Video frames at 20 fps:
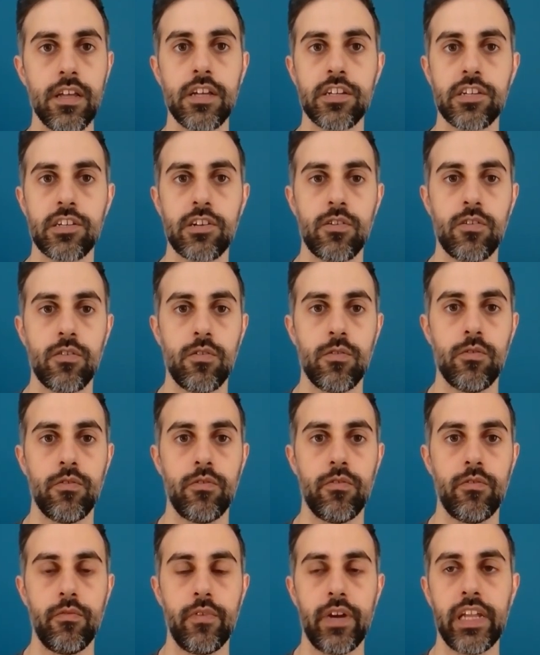
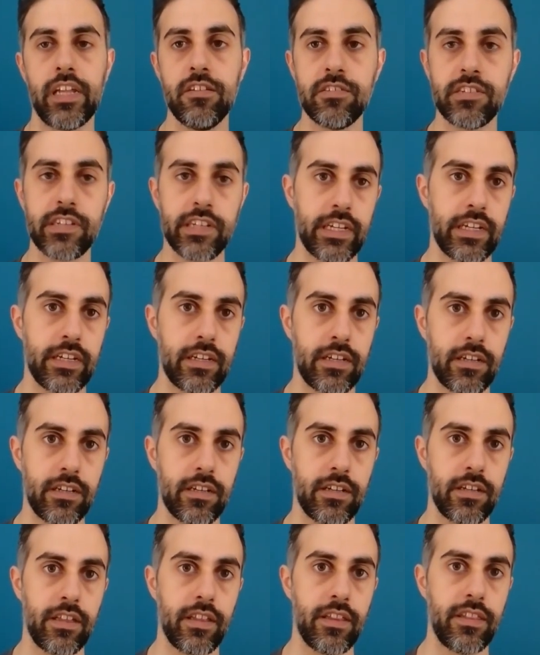So reusing
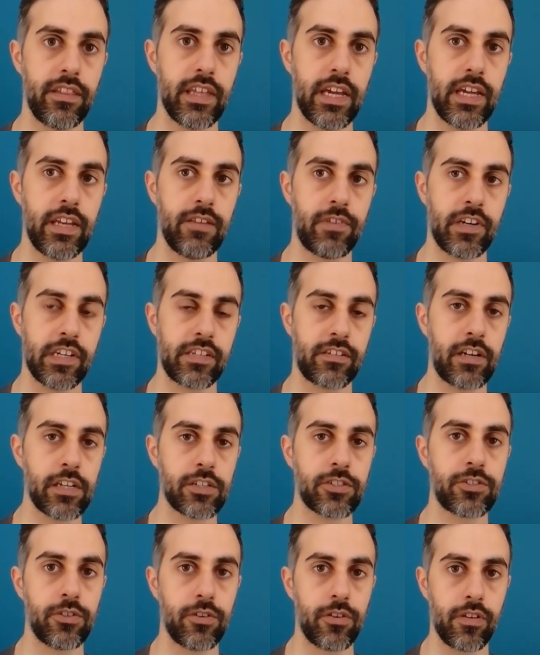the
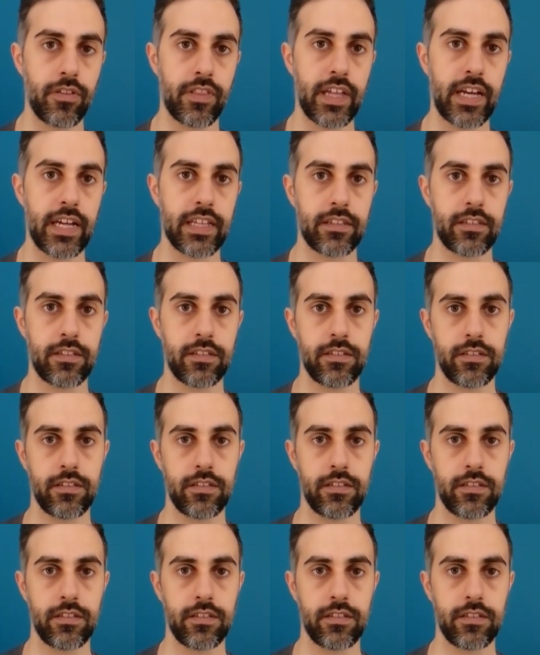infrastructure that